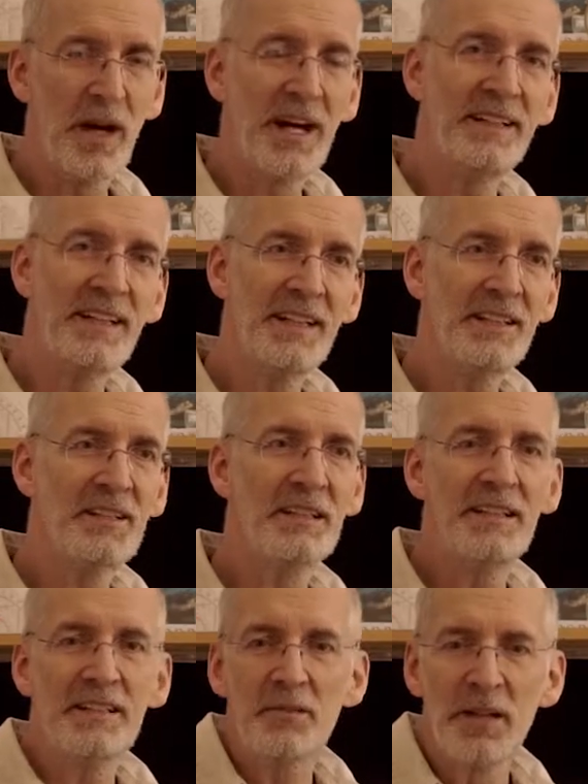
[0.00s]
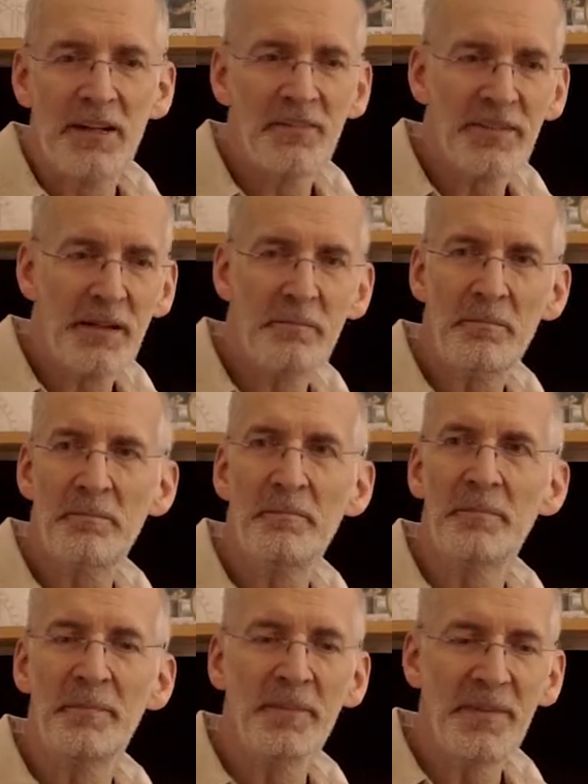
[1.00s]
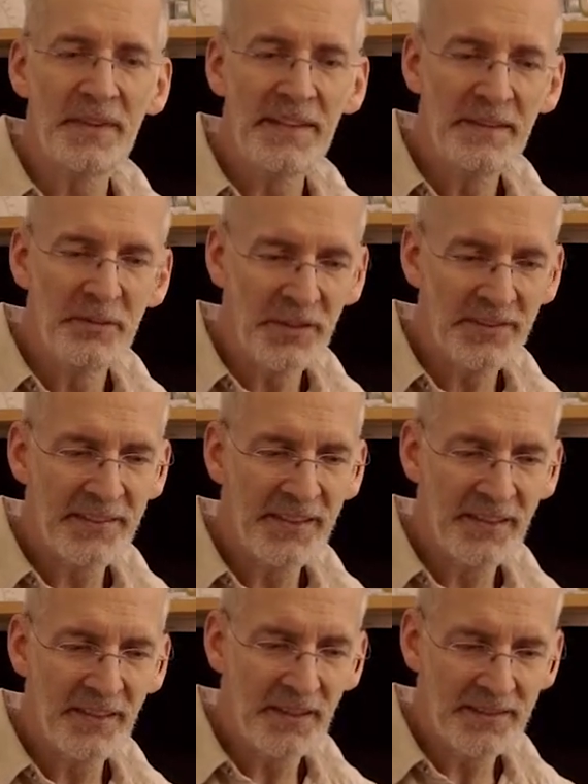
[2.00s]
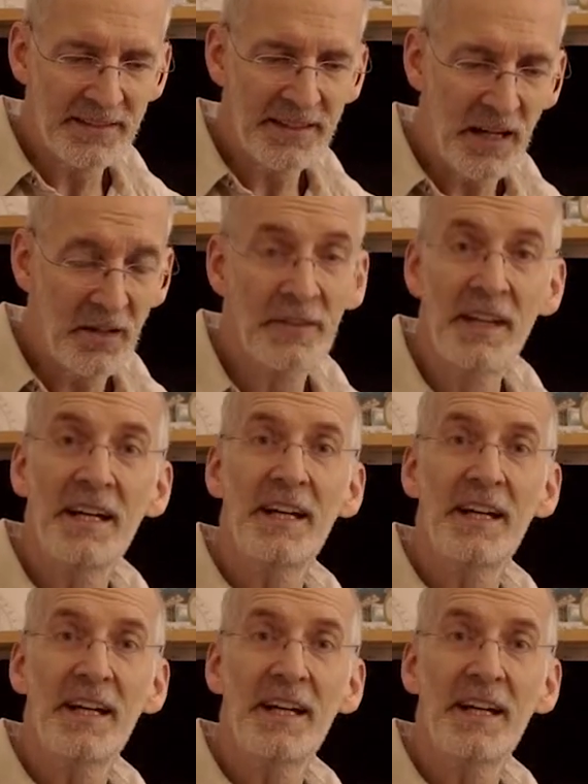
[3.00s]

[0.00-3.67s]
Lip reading: wide angle, and you have some interesting down,